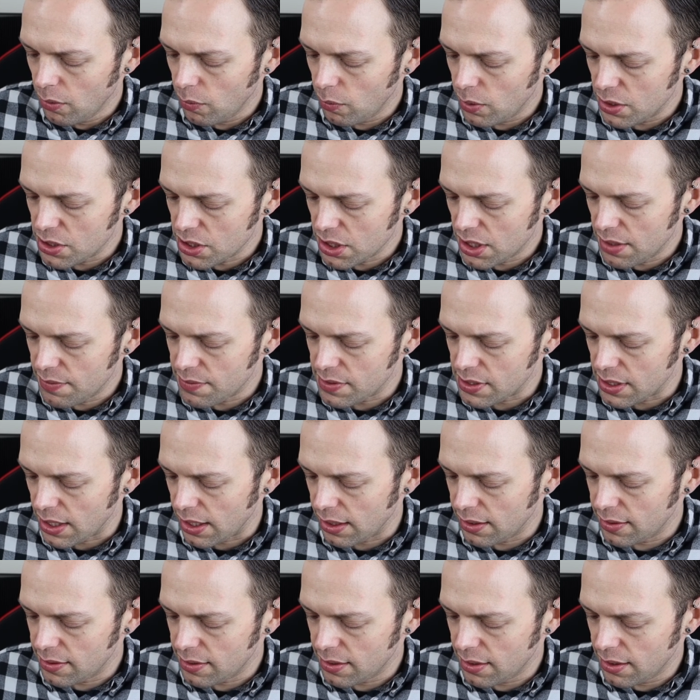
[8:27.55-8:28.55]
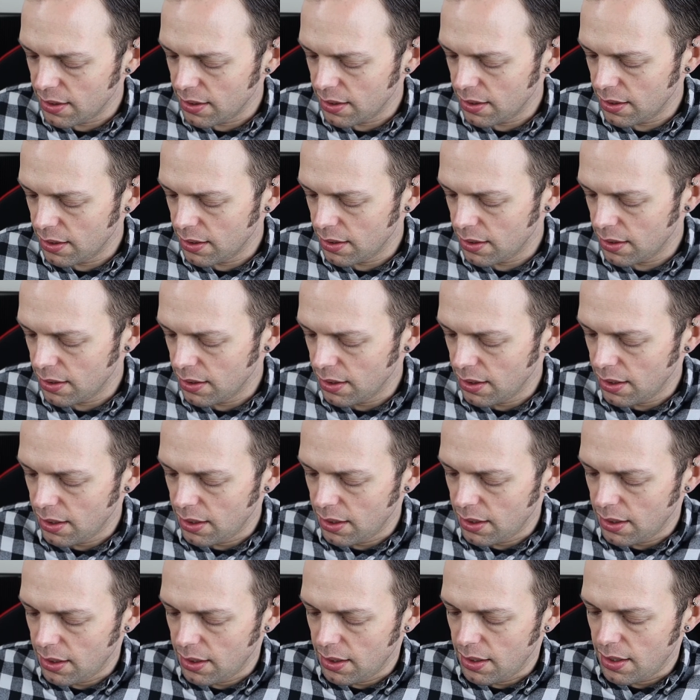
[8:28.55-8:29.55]
which gives it
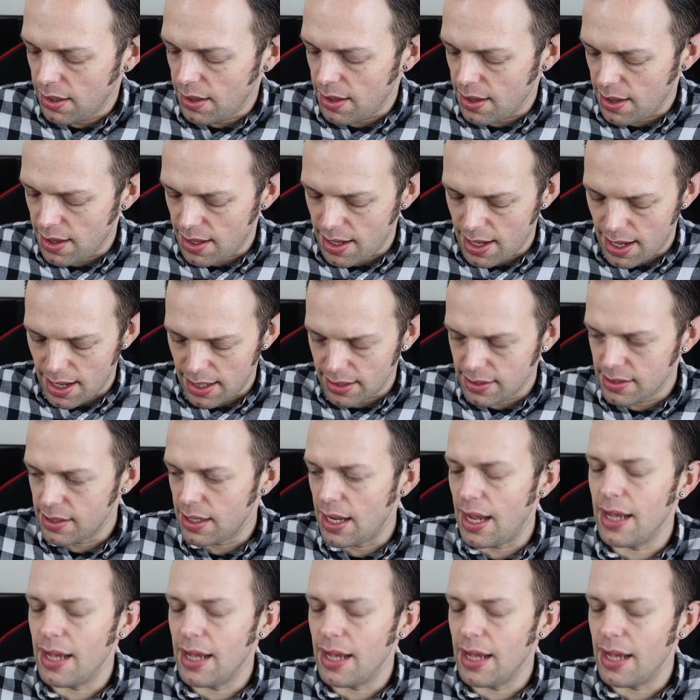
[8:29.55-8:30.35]
that.